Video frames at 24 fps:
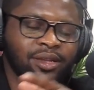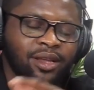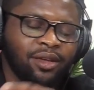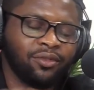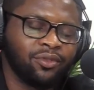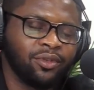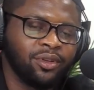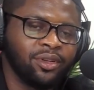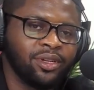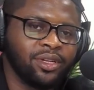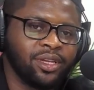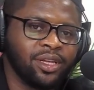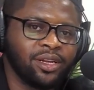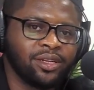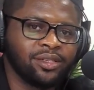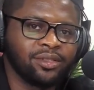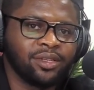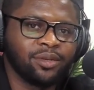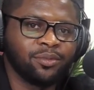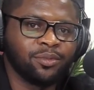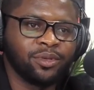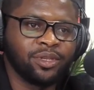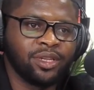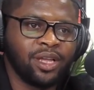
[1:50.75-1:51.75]
definitely hit us
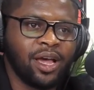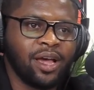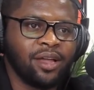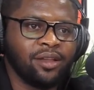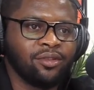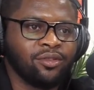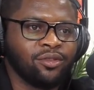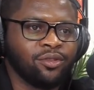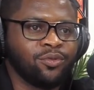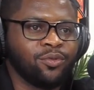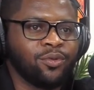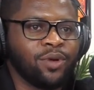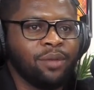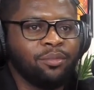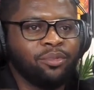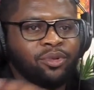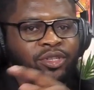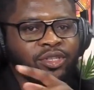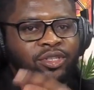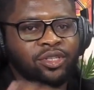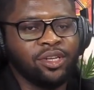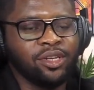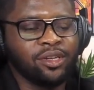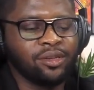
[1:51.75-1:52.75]
up with that. We
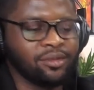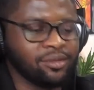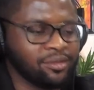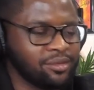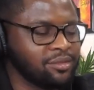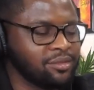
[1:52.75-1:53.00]
appreciate it.